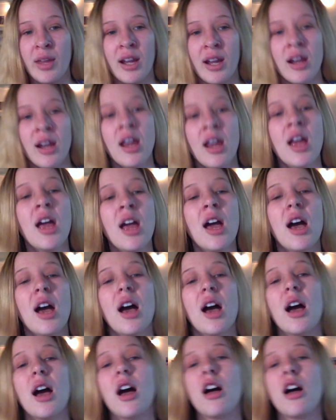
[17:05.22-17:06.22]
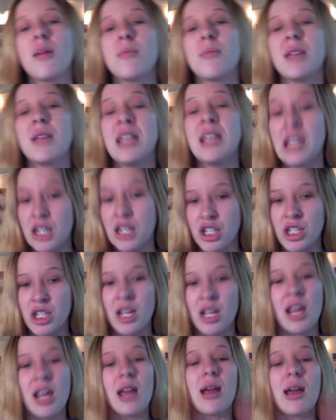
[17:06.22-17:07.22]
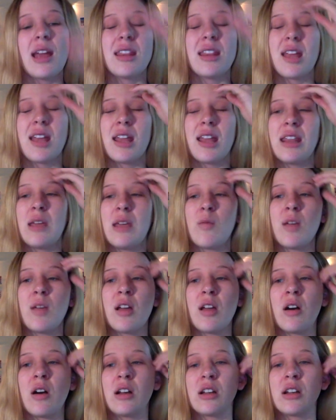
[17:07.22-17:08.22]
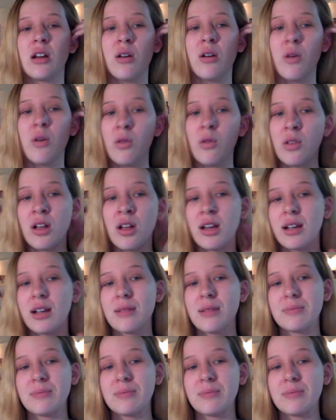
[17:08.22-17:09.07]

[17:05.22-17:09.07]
there um, each. And then they went on HauteLook,